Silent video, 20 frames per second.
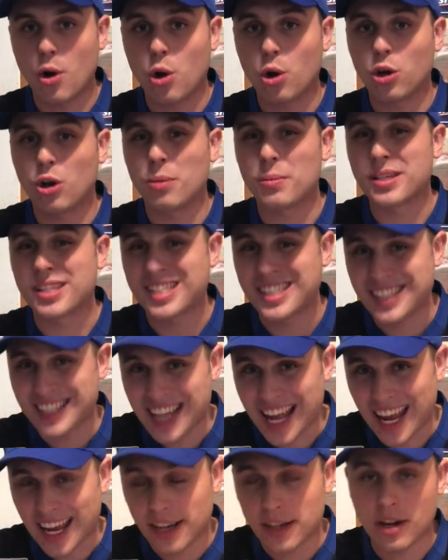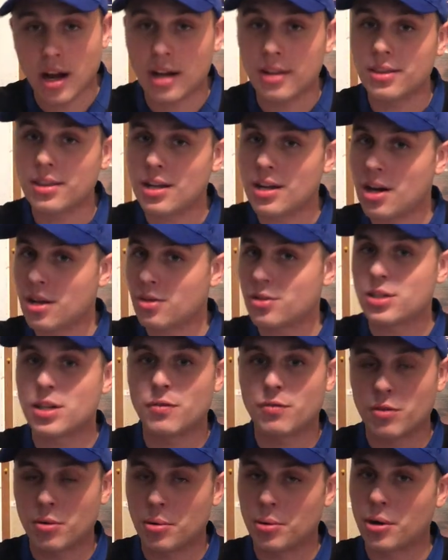Oklahoma State, not the other
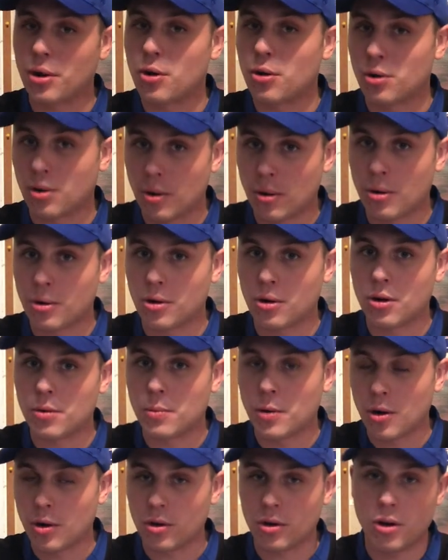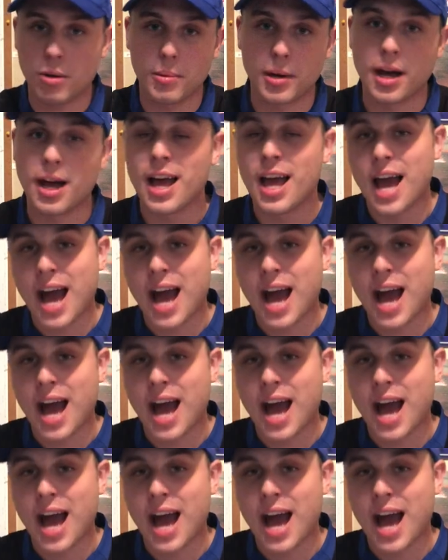team from Oklahoma.